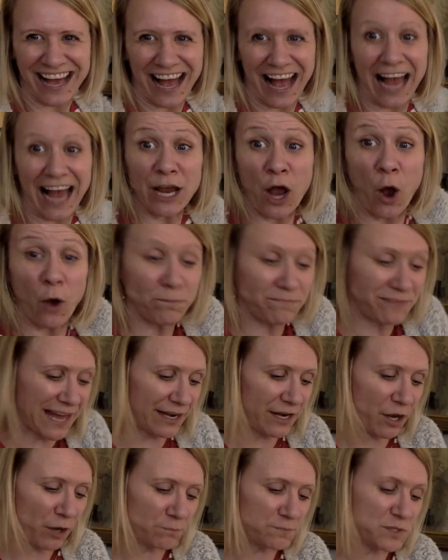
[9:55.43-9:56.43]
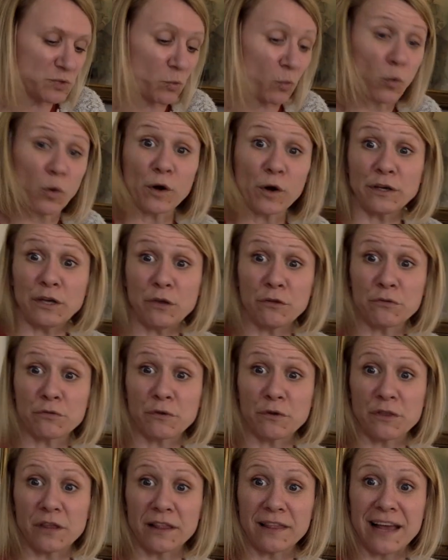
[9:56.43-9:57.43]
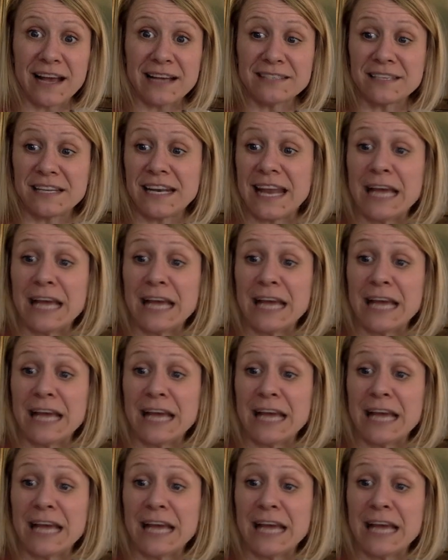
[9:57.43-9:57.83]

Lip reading: I hope that helps work you through the lesson,